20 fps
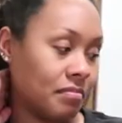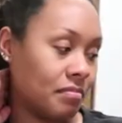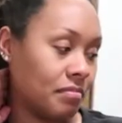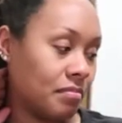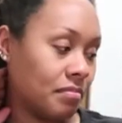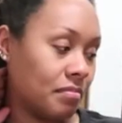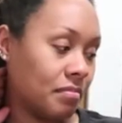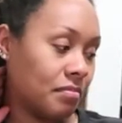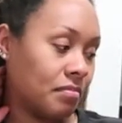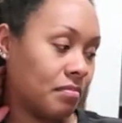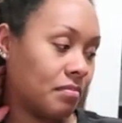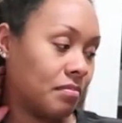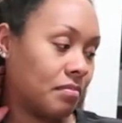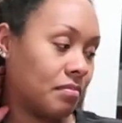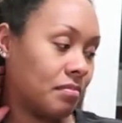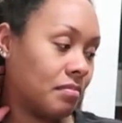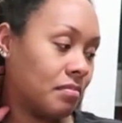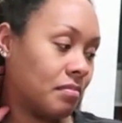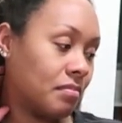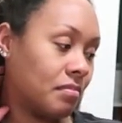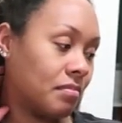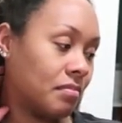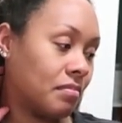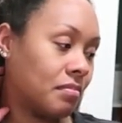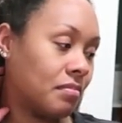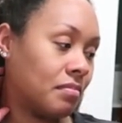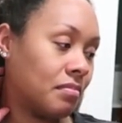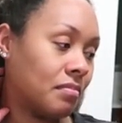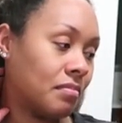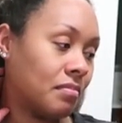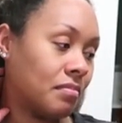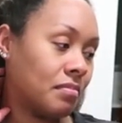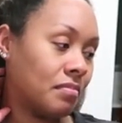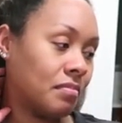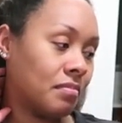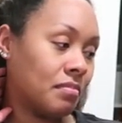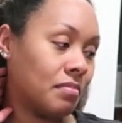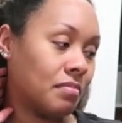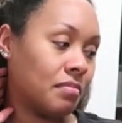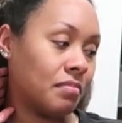
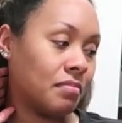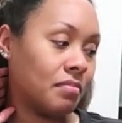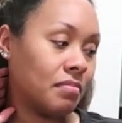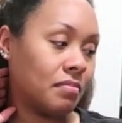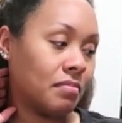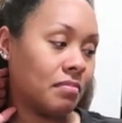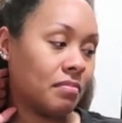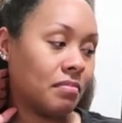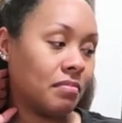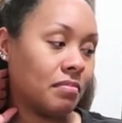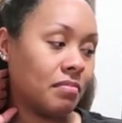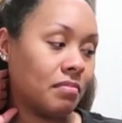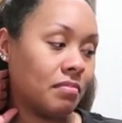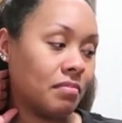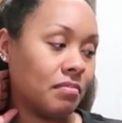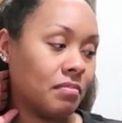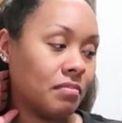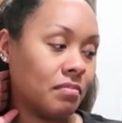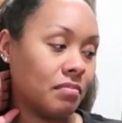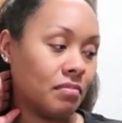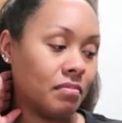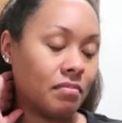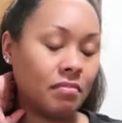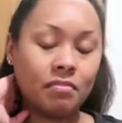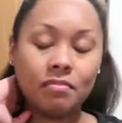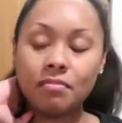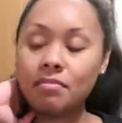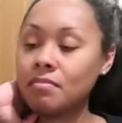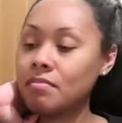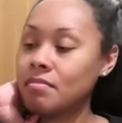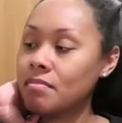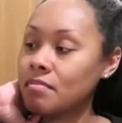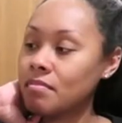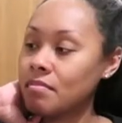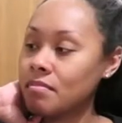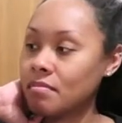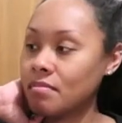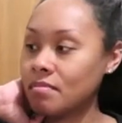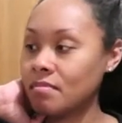(not speaking)